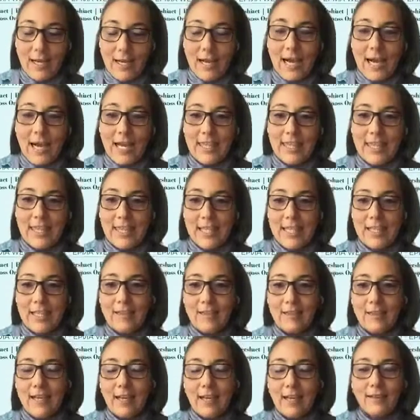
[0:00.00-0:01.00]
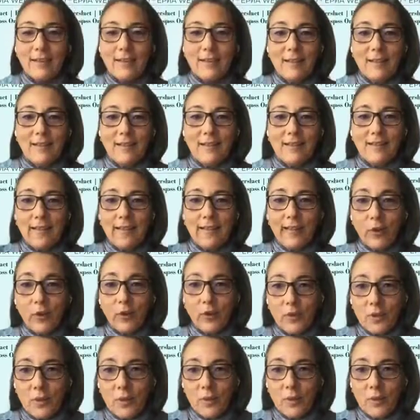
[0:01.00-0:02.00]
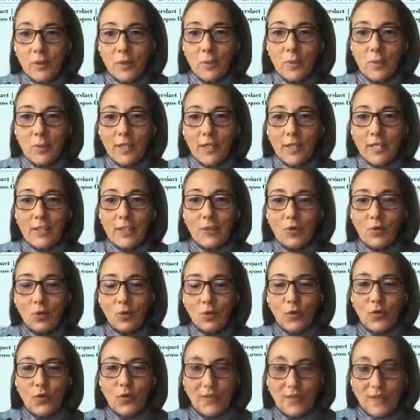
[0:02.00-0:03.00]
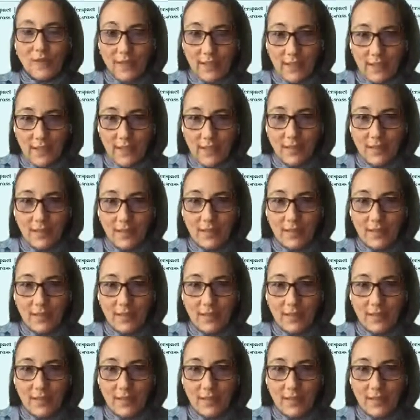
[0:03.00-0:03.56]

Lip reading: I think that the secondary way to see